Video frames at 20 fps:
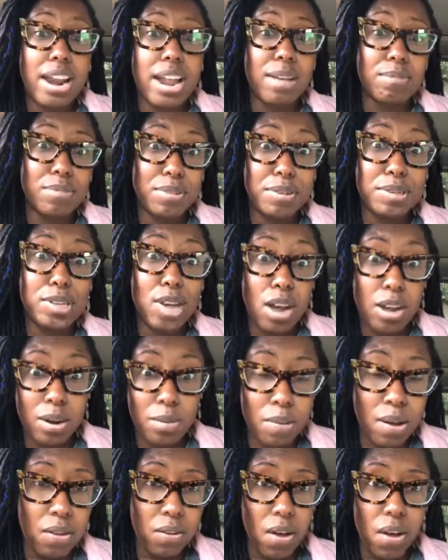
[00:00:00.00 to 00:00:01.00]
I'm going to be talking
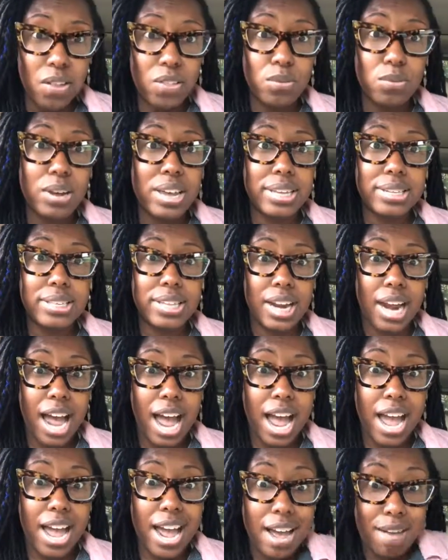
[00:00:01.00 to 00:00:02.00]
about all the ways that
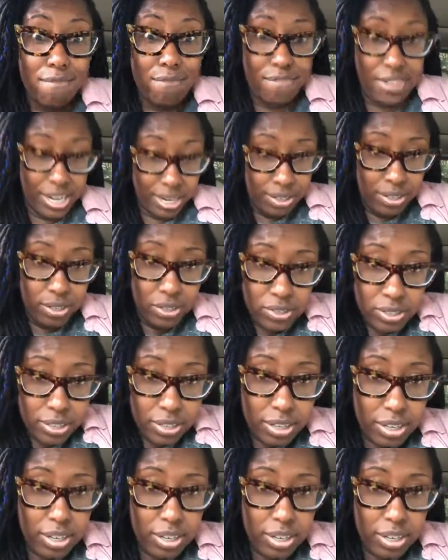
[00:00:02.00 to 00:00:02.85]
I have failed,